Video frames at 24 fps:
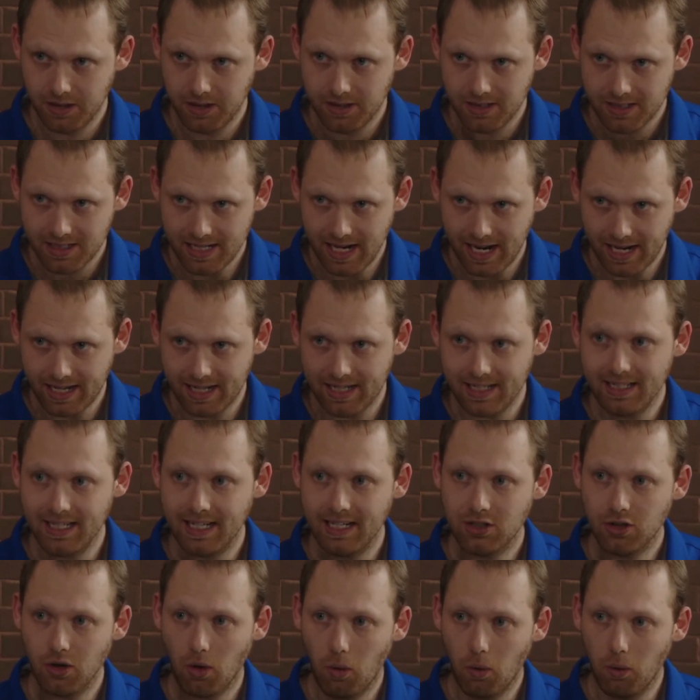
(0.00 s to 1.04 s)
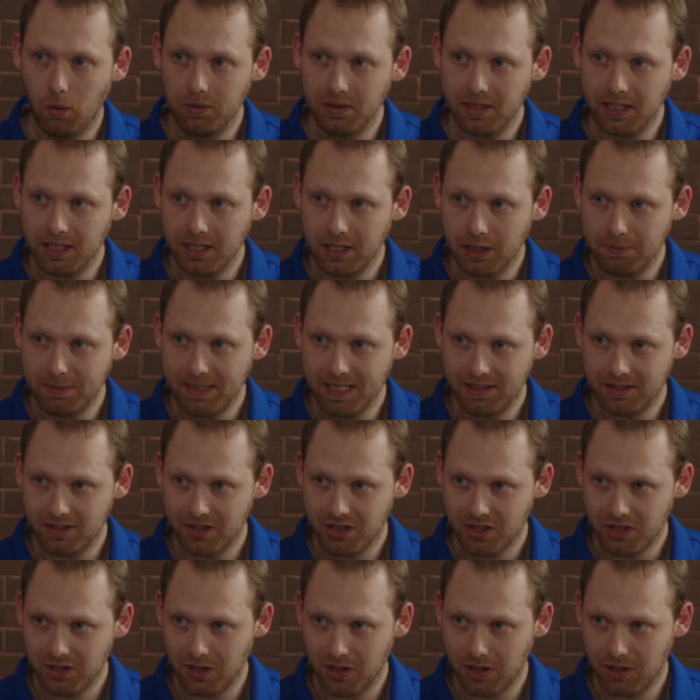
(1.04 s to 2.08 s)
Second, it's only going to be in the
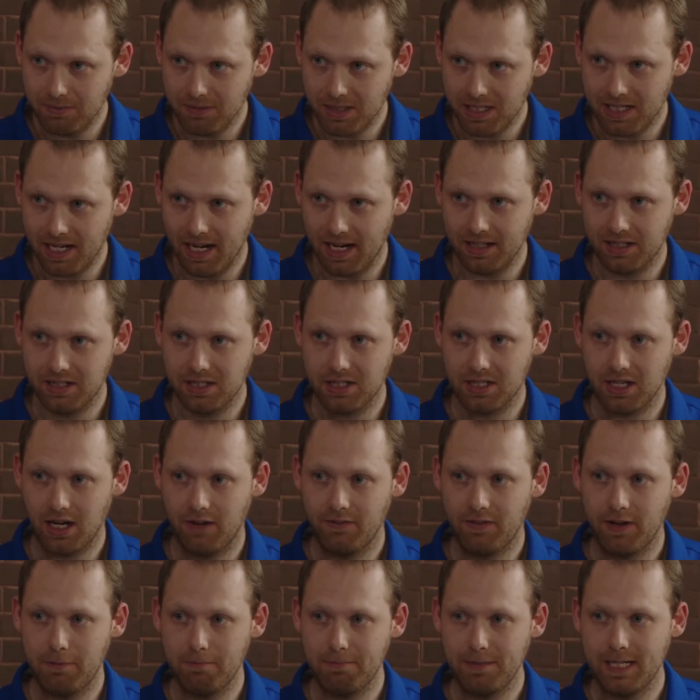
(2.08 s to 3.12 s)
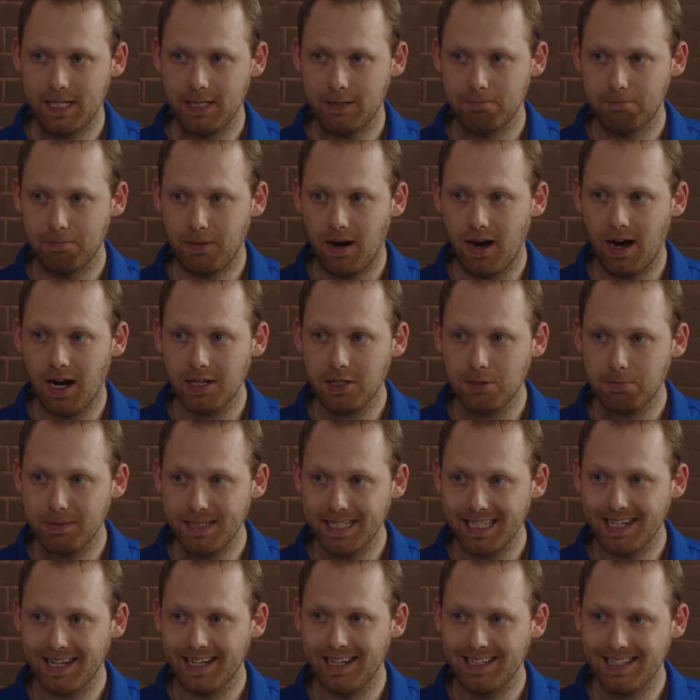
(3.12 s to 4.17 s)
circumstances of him being bought
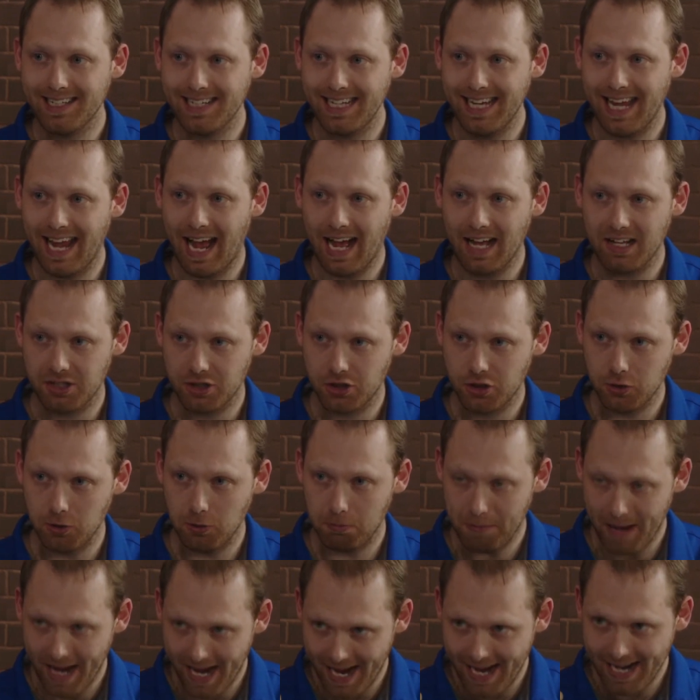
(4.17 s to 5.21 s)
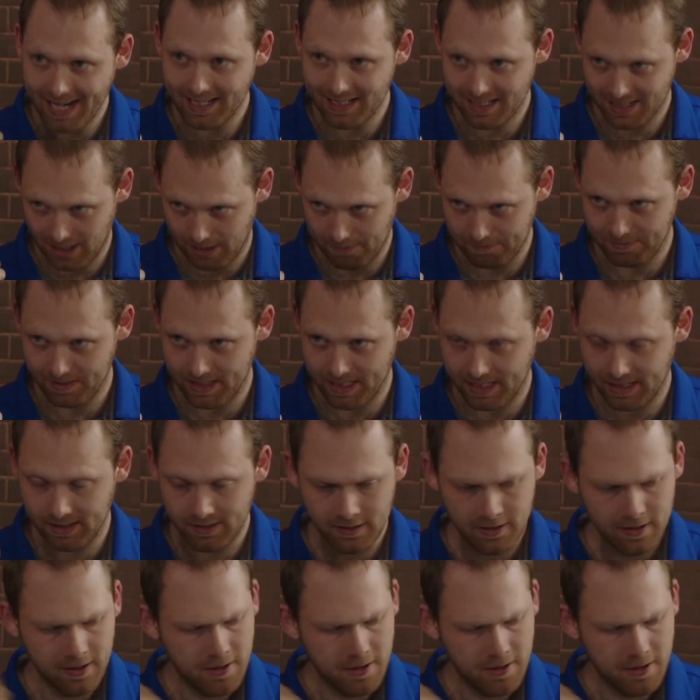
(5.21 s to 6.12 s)
because he has to pay something.